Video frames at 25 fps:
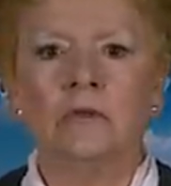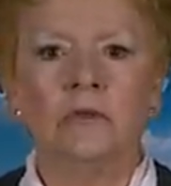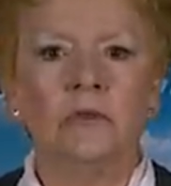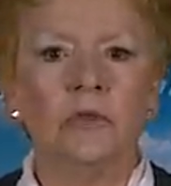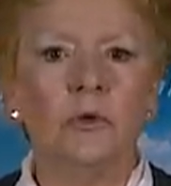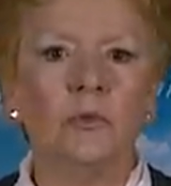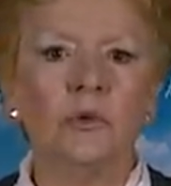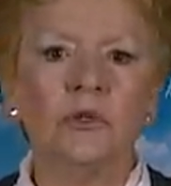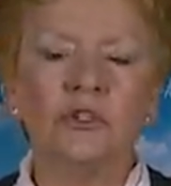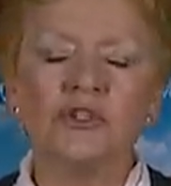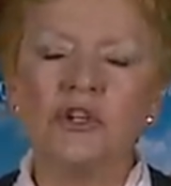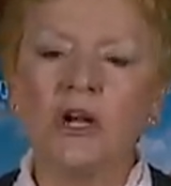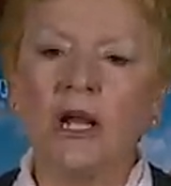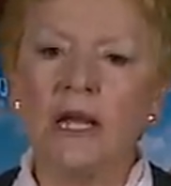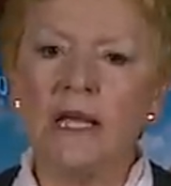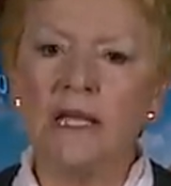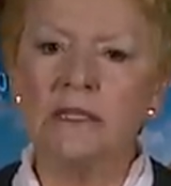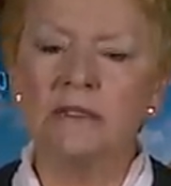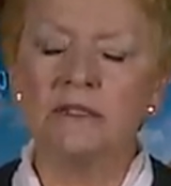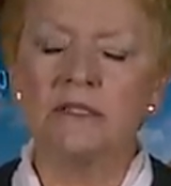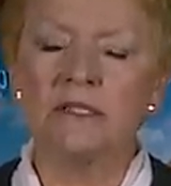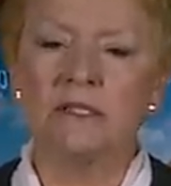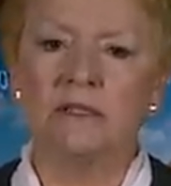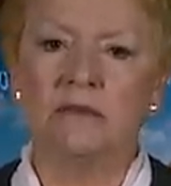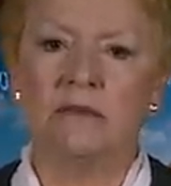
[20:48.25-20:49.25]
There were
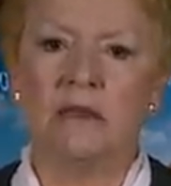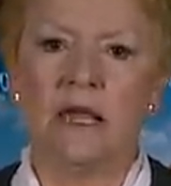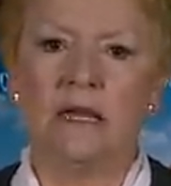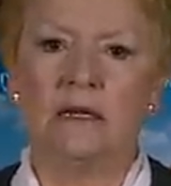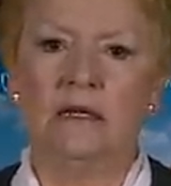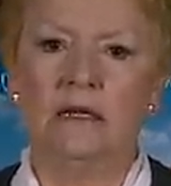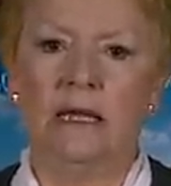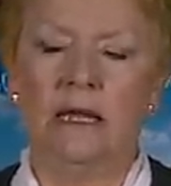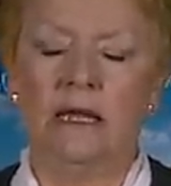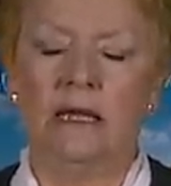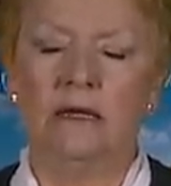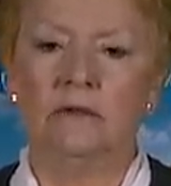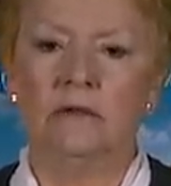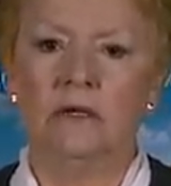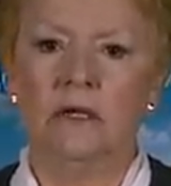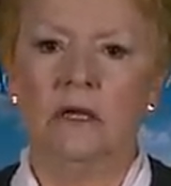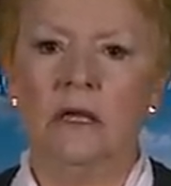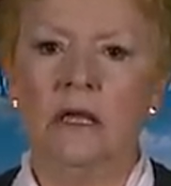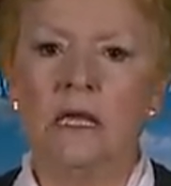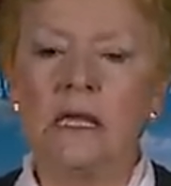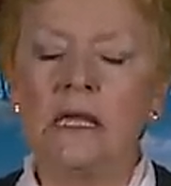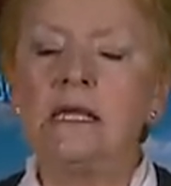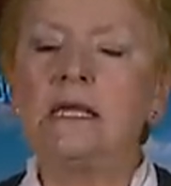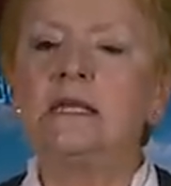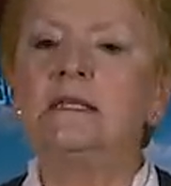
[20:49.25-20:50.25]
giants in that land.
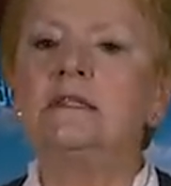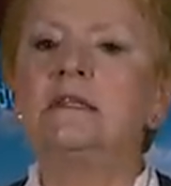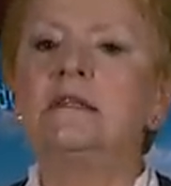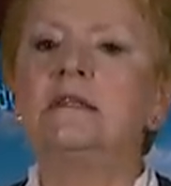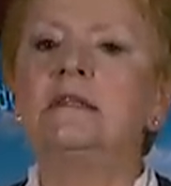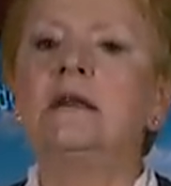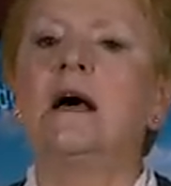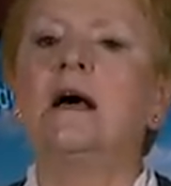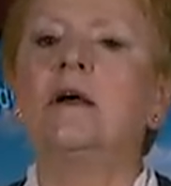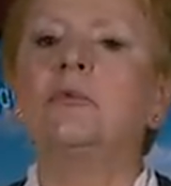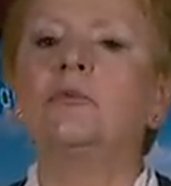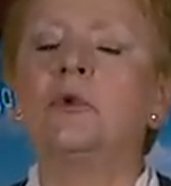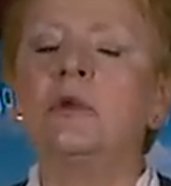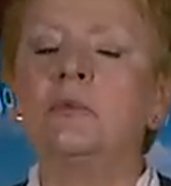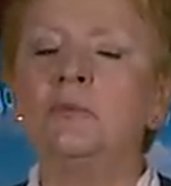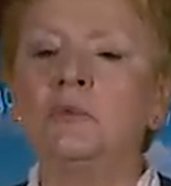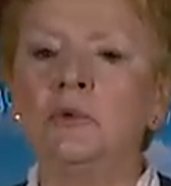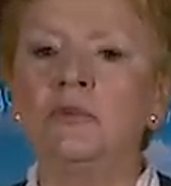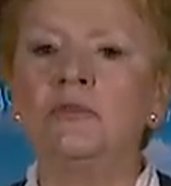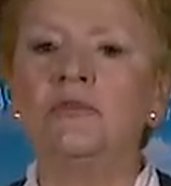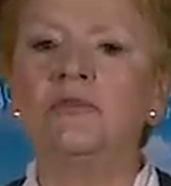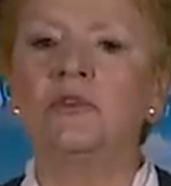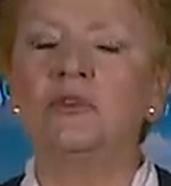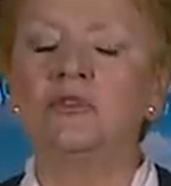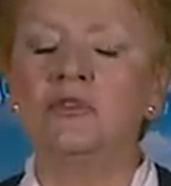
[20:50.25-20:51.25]
He did not
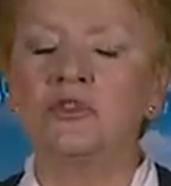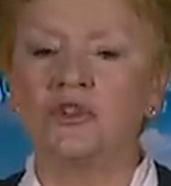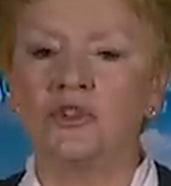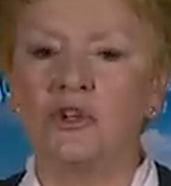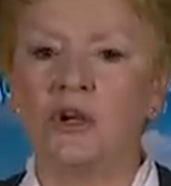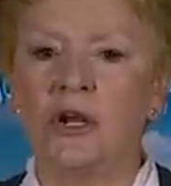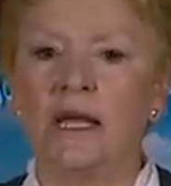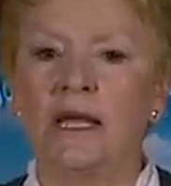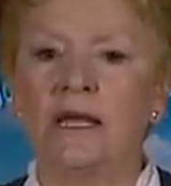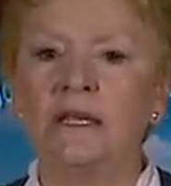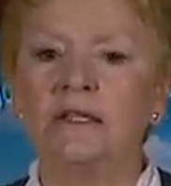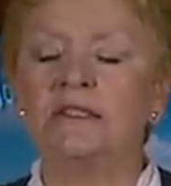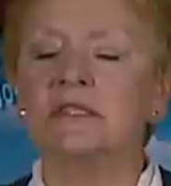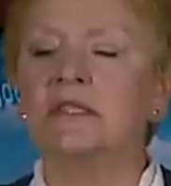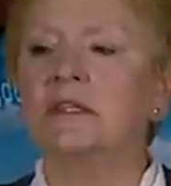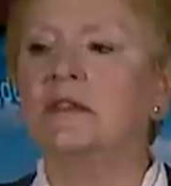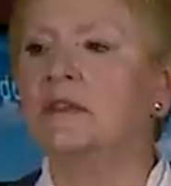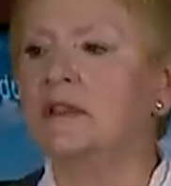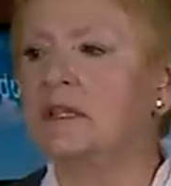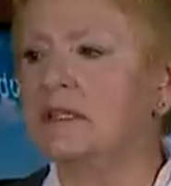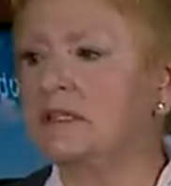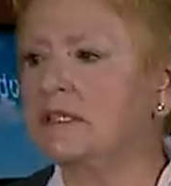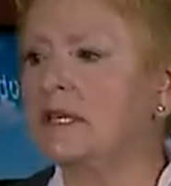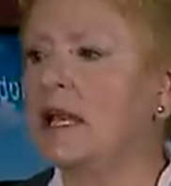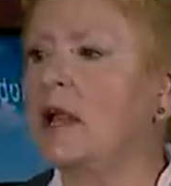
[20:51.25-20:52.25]
remove those giants
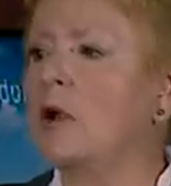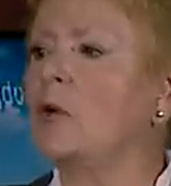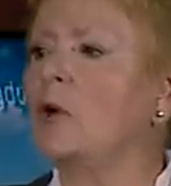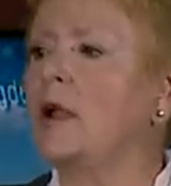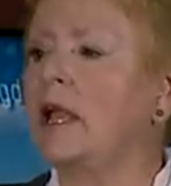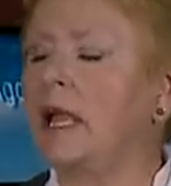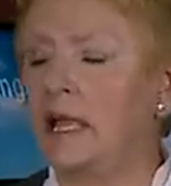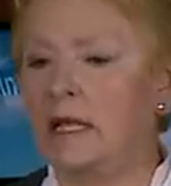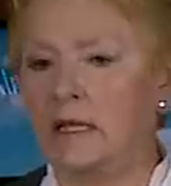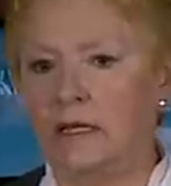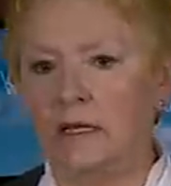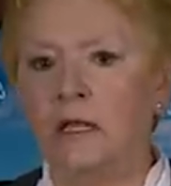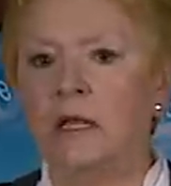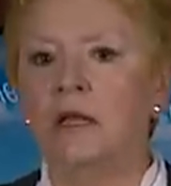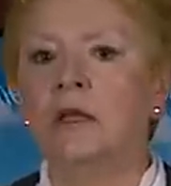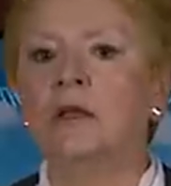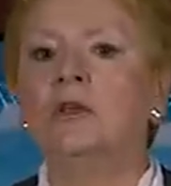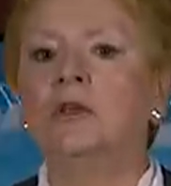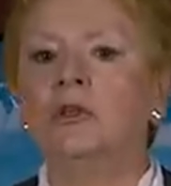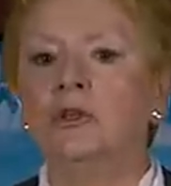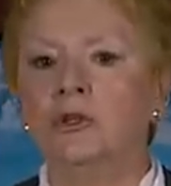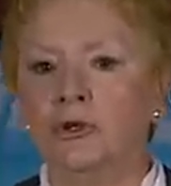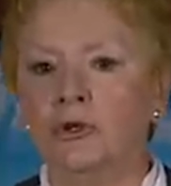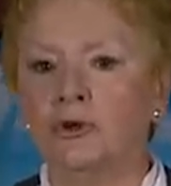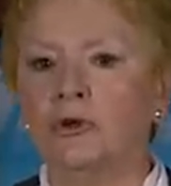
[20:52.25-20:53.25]
and then say, "Okay,
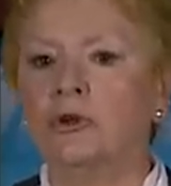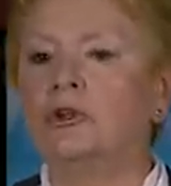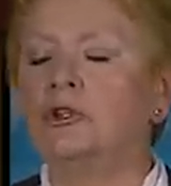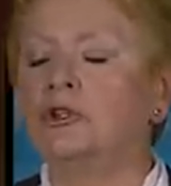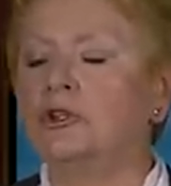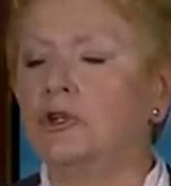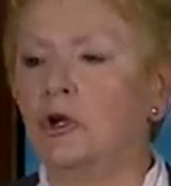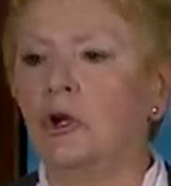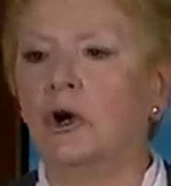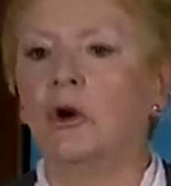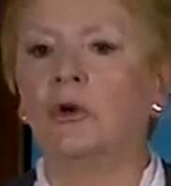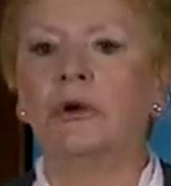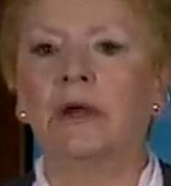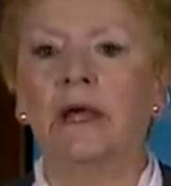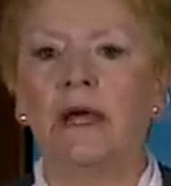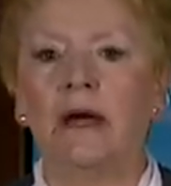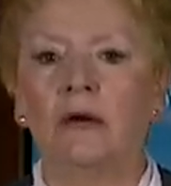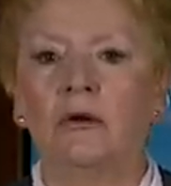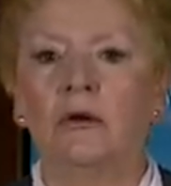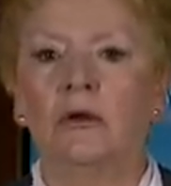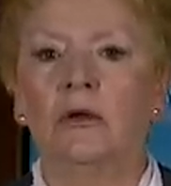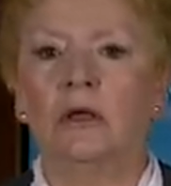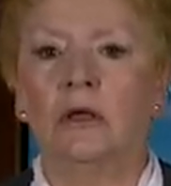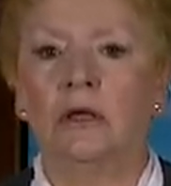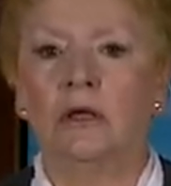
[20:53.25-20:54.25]
you're good to go
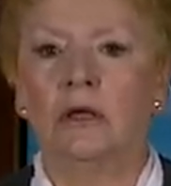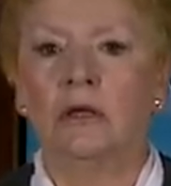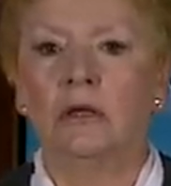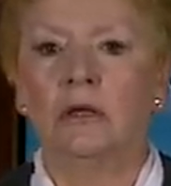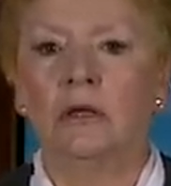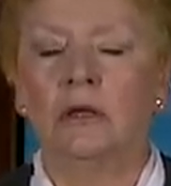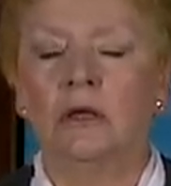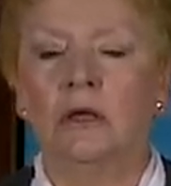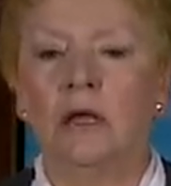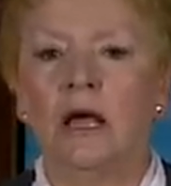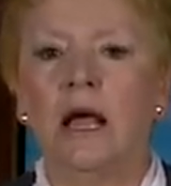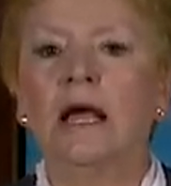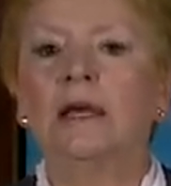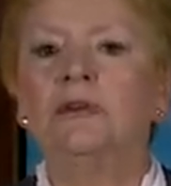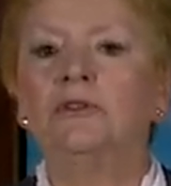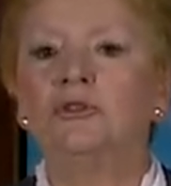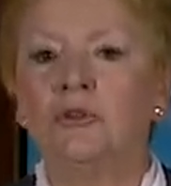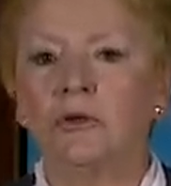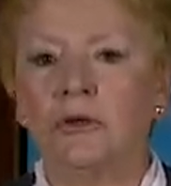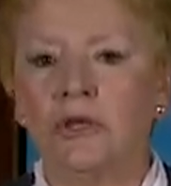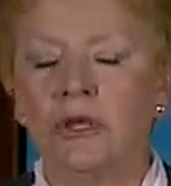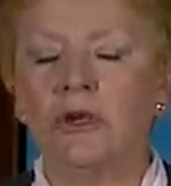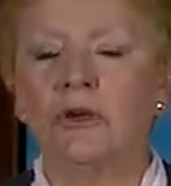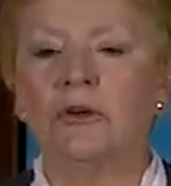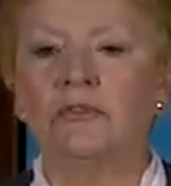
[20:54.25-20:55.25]
now. I
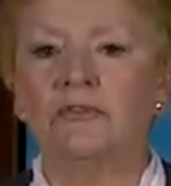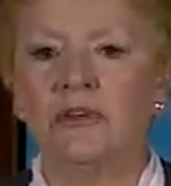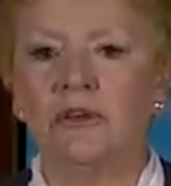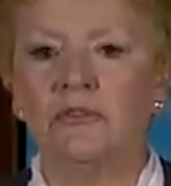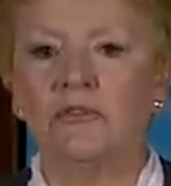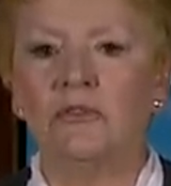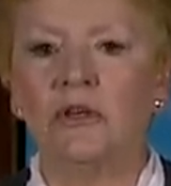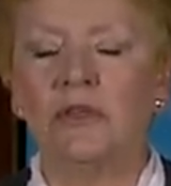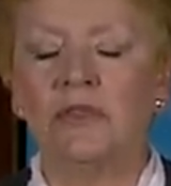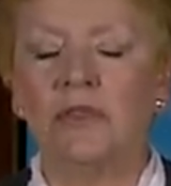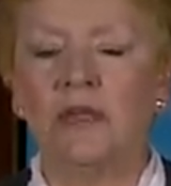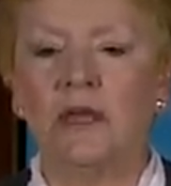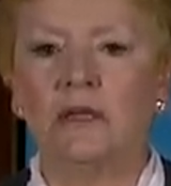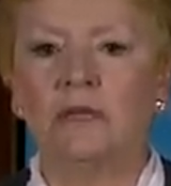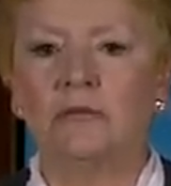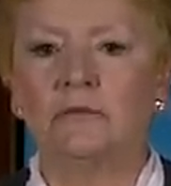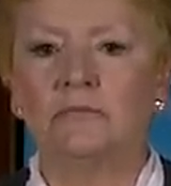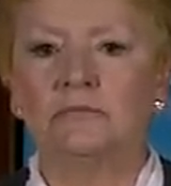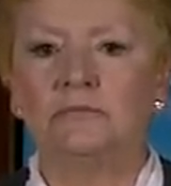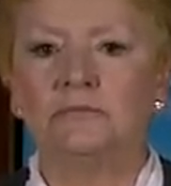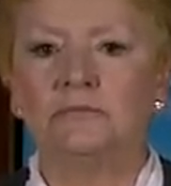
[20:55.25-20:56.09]
took care of everything."